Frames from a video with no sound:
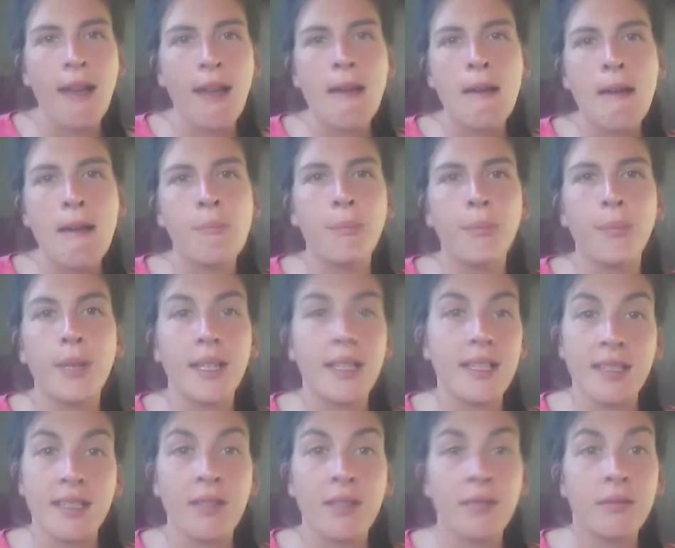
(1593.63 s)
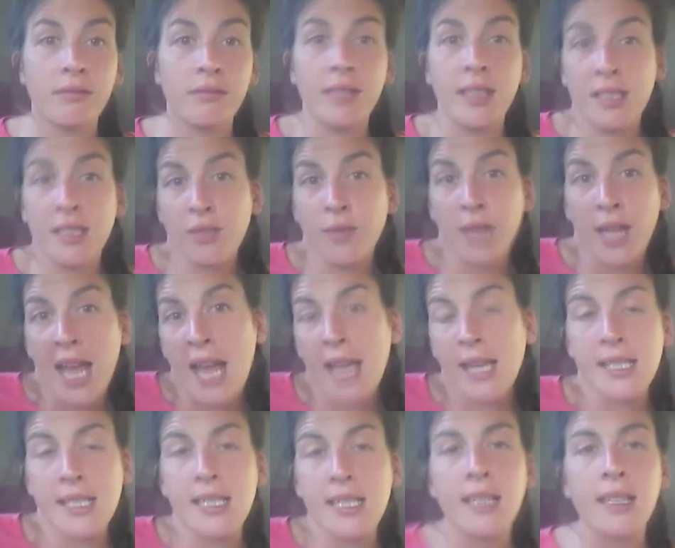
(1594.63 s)
um, but it's a it's
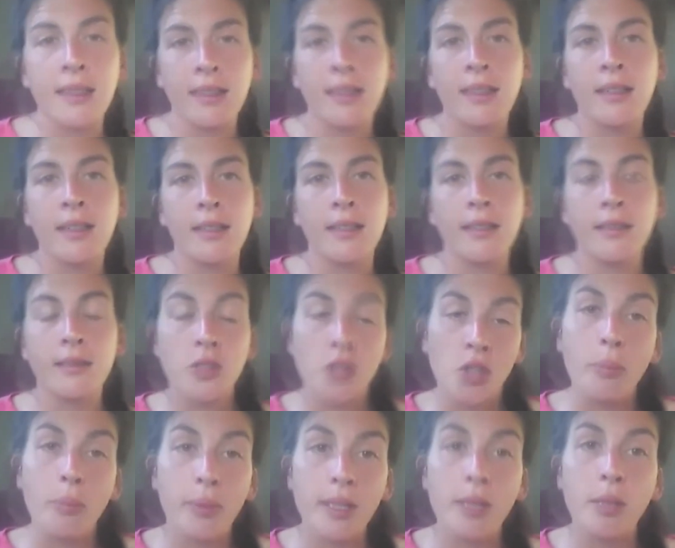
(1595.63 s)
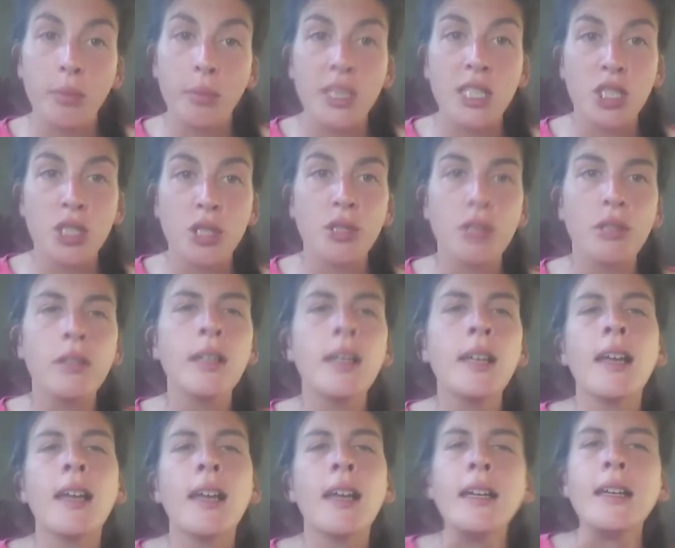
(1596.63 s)
reality in the job that we do.
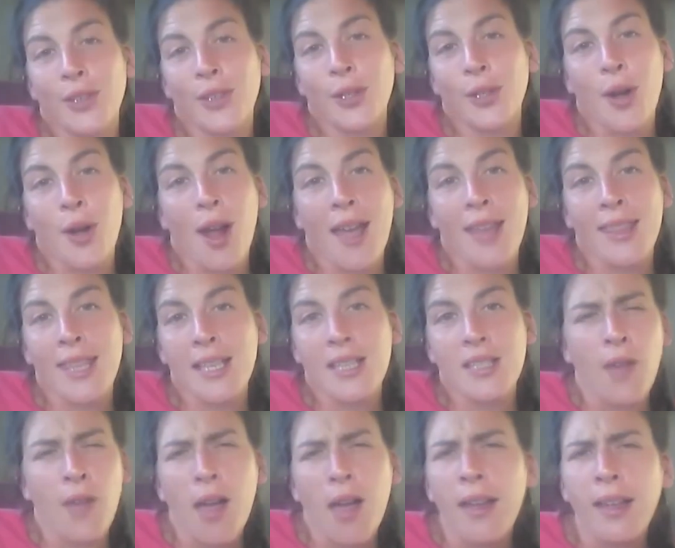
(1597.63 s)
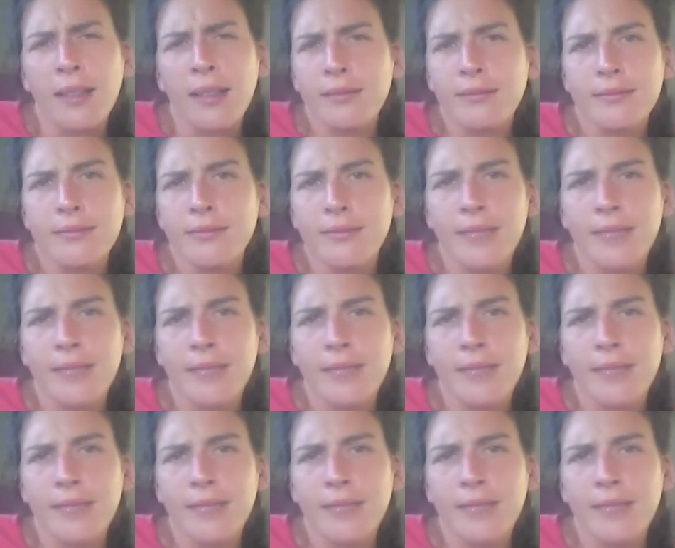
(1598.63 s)
If you cry, that's fine.